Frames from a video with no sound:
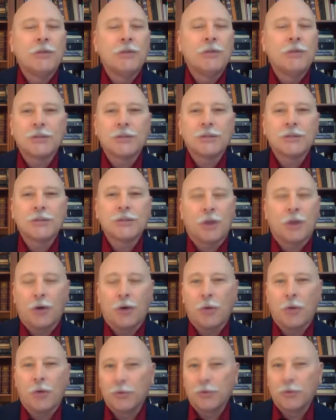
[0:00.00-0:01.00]
you've got to
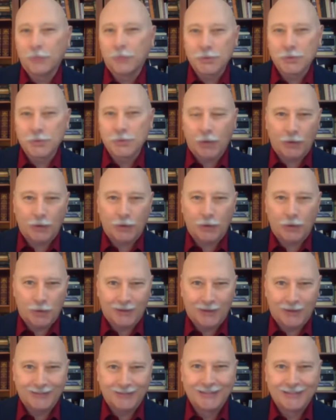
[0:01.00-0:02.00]
start almost from square
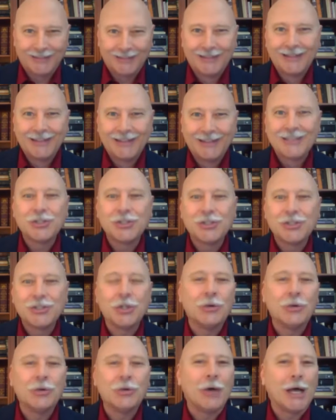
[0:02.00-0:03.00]
one
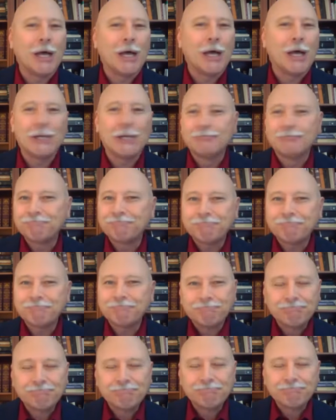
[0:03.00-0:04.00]
to
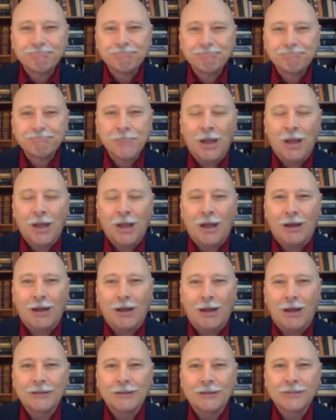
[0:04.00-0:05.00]

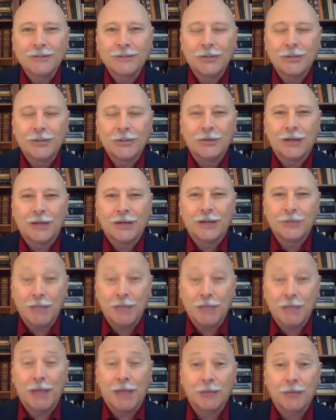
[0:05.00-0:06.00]

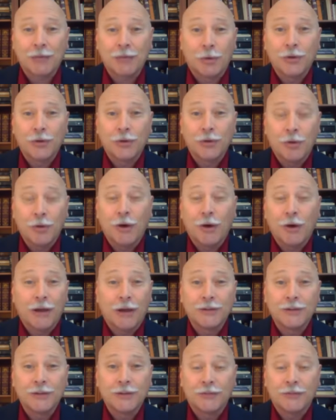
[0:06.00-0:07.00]
get back to where you were
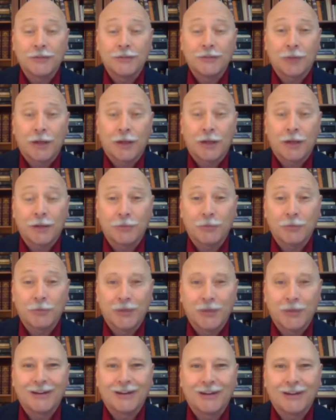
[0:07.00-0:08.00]
and try to go from
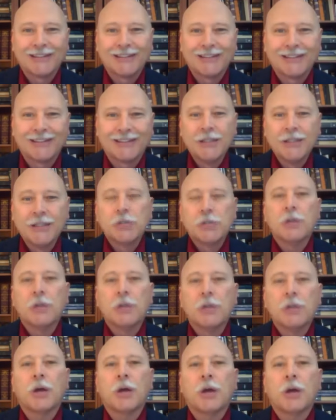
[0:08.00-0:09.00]
there. So
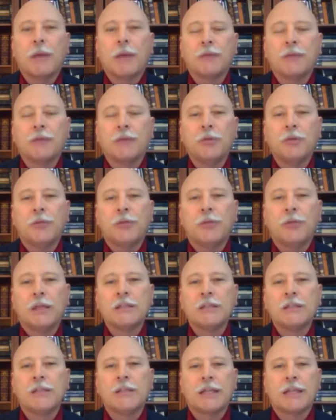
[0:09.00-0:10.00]
let's talk about a few
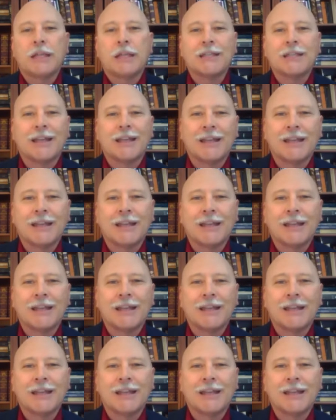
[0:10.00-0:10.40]
things, and